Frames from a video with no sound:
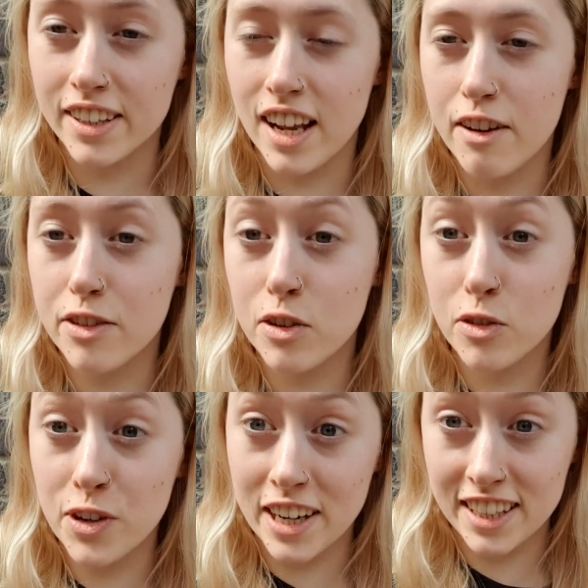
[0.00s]
Like I feel
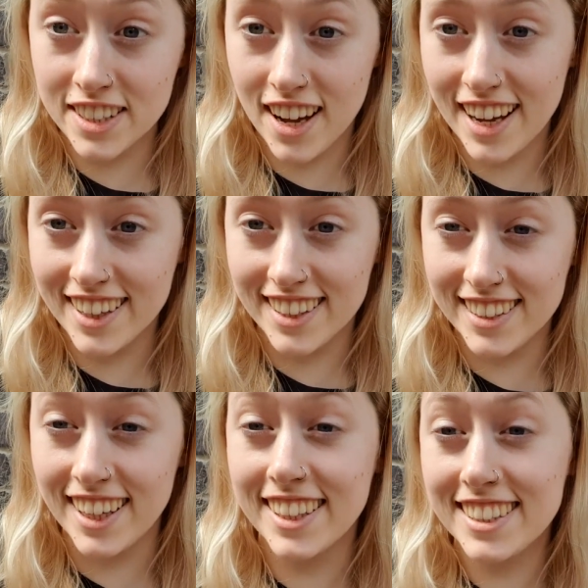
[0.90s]
really tired.
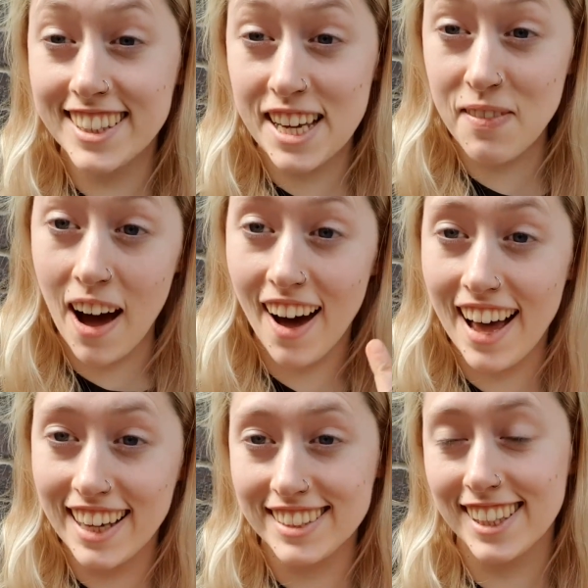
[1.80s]
Like you can see in my
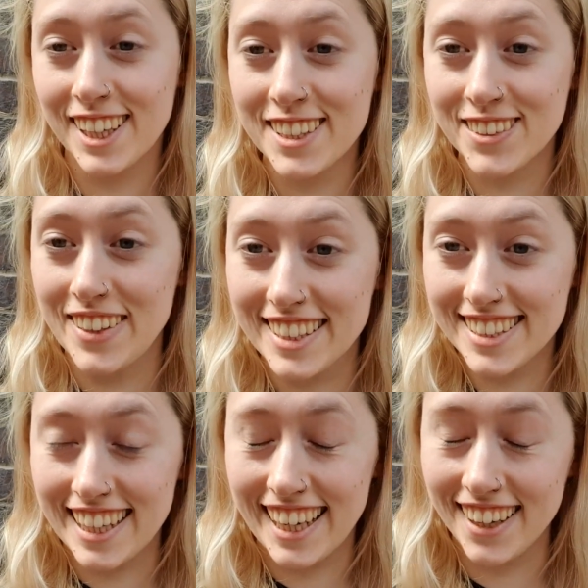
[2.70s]
eyes, I go
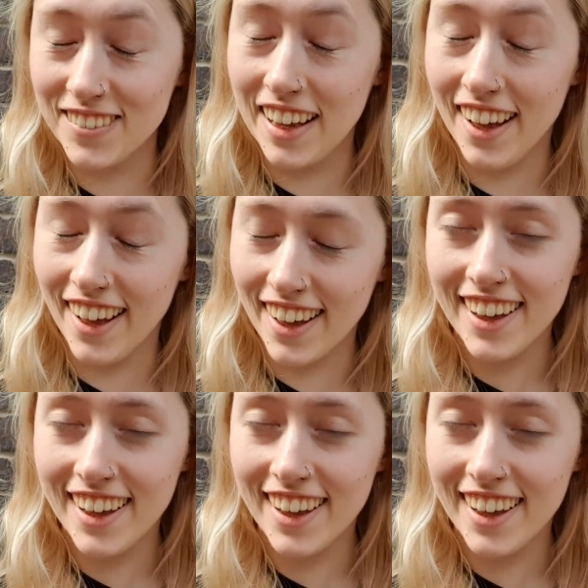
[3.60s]
squinty, I'm like, oh.